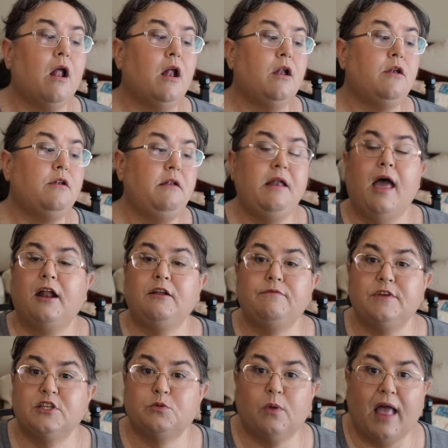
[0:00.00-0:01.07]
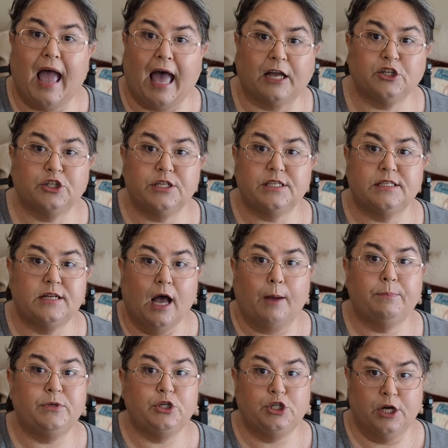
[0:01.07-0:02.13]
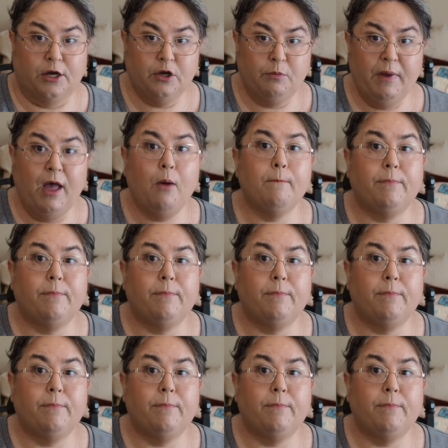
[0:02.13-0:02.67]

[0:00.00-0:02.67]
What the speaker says: None of this will actually stop junk mail,